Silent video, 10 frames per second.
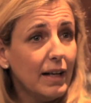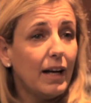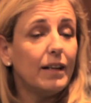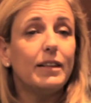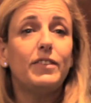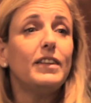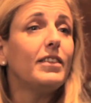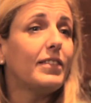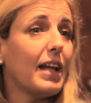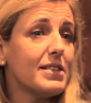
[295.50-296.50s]
And the
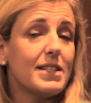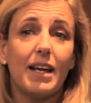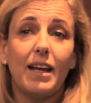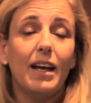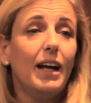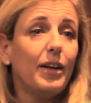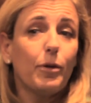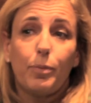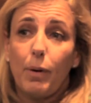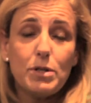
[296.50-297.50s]
citizens, they, the
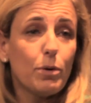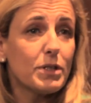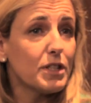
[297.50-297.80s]
problem is always the